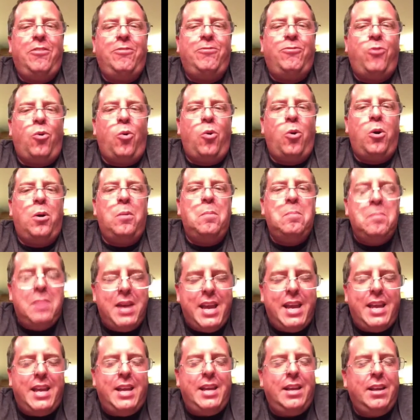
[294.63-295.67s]
for
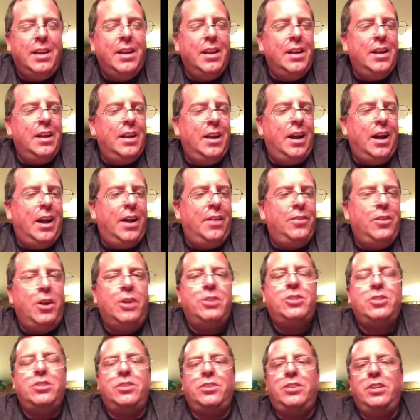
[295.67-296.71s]
me,
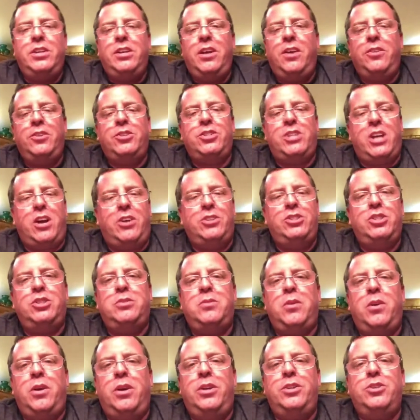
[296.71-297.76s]
that's the other challenge
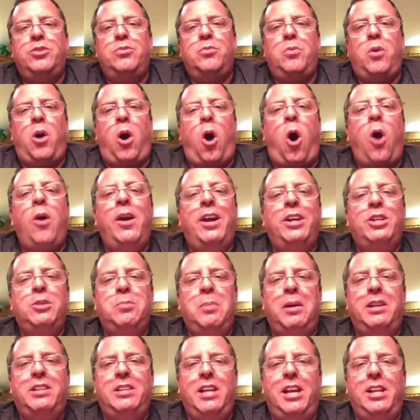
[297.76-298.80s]
is our
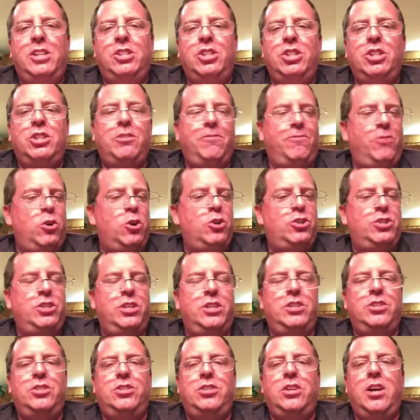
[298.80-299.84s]
expectations
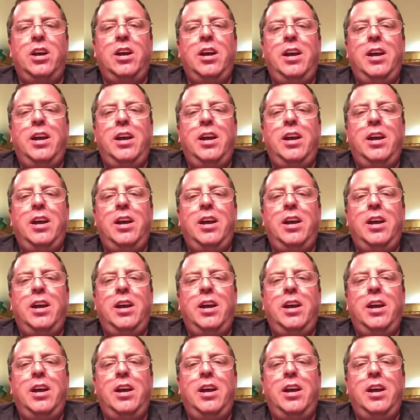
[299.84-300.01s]
versus